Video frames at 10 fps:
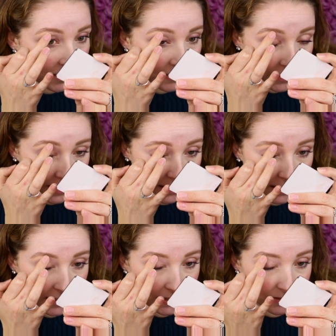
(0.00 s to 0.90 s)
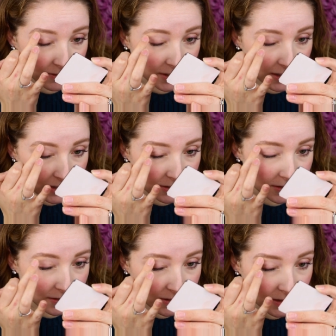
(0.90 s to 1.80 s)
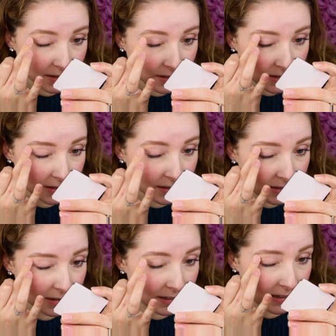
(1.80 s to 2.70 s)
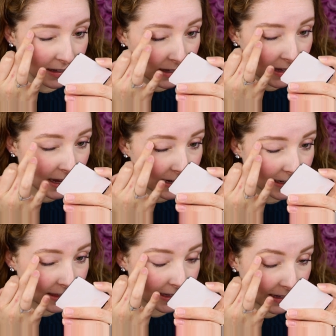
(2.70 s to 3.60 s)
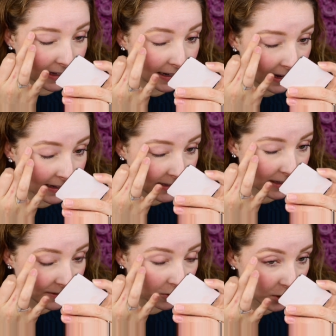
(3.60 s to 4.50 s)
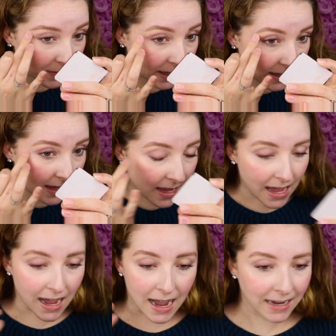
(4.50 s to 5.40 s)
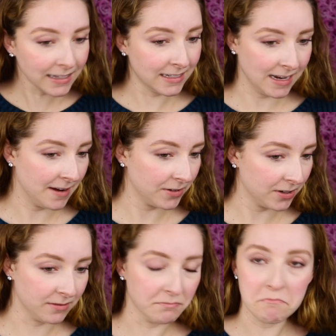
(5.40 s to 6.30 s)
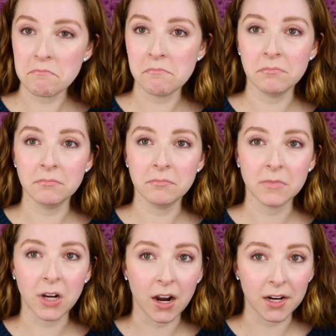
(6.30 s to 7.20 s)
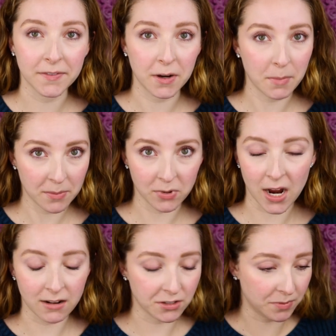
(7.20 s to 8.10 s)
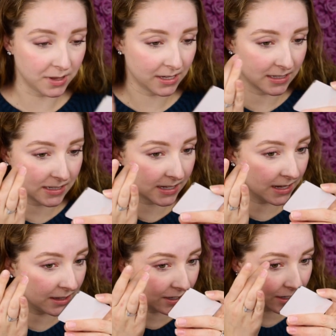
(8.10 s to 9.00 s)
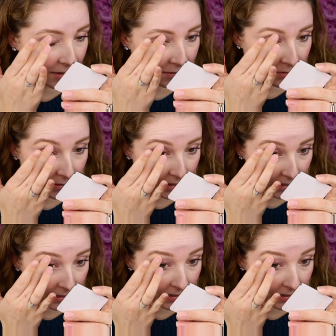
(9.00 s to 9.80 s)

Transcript: feel like that didn't really do anything enhancing for me. I never carve out my brows with concealer or